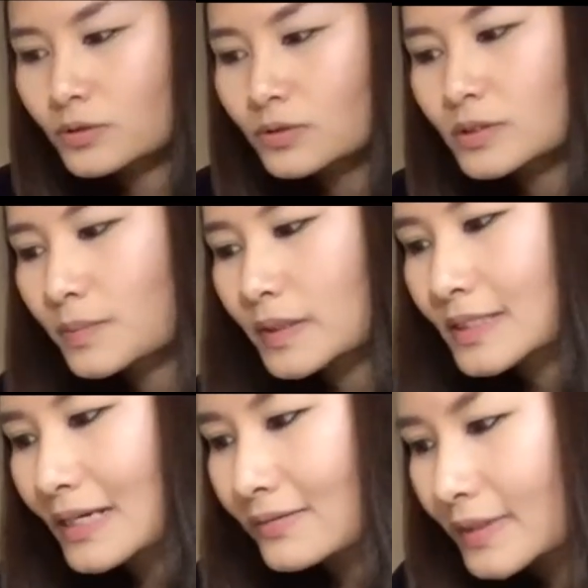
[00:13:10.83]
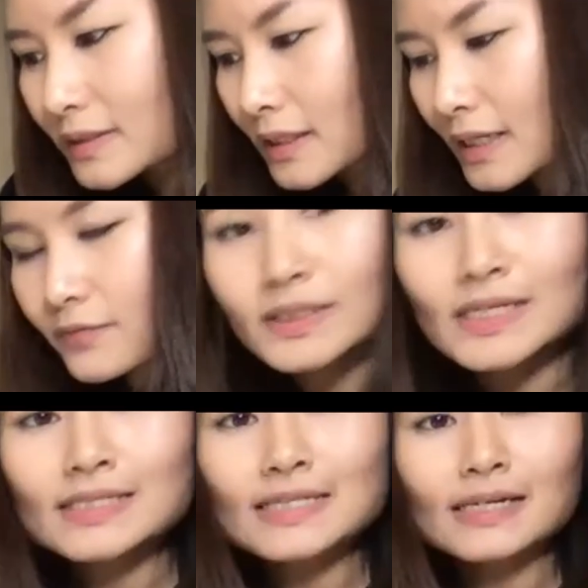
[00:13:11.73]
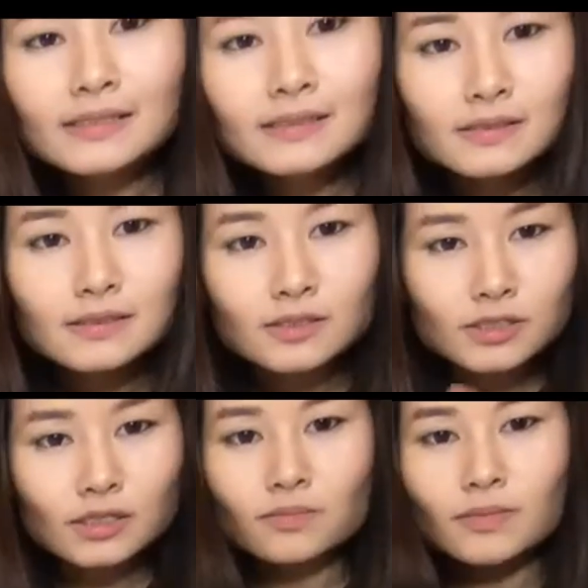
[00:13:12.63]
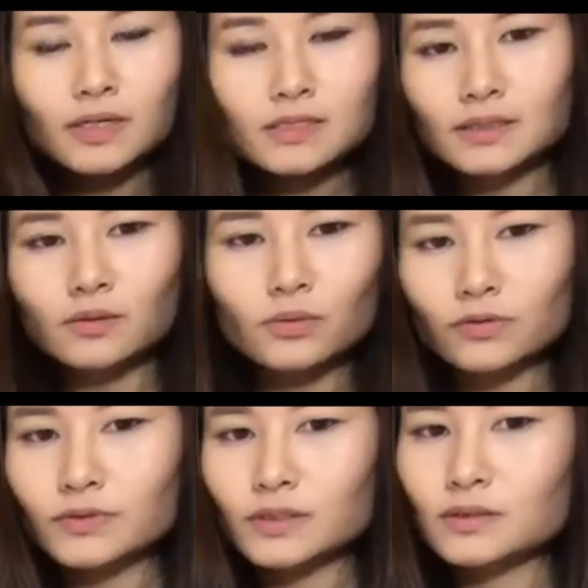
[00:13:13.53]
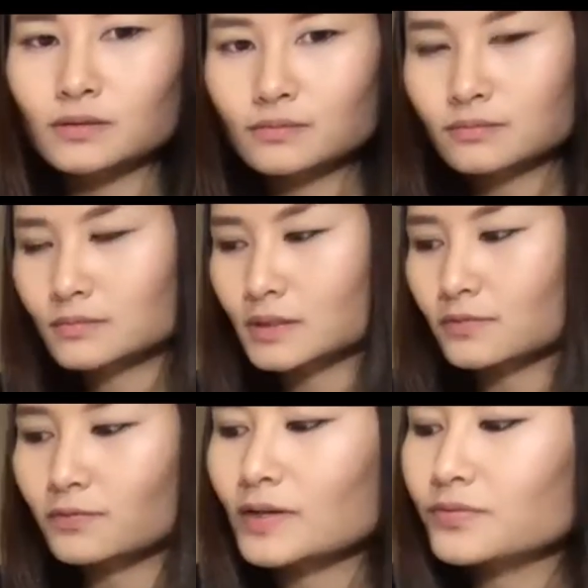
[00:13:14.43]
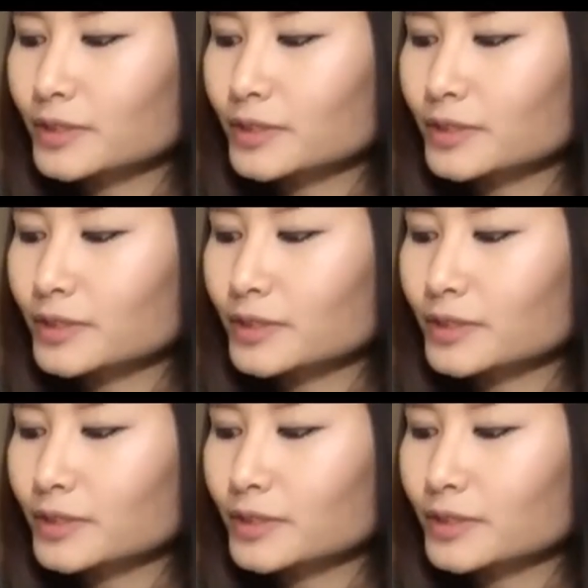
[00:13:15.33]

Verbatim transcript: speed seven for 10 seconds. It's just gonna mix all of the, the flavoring